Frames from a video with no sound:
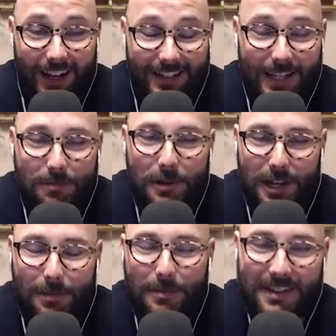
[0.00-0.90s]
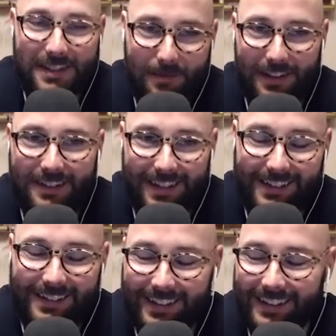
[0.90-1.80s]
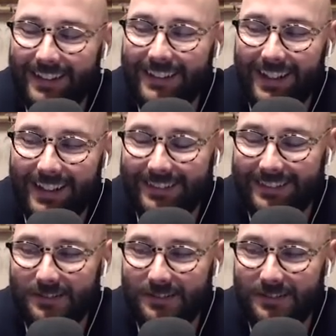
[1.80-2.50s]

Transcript: I need to pull you up about something that it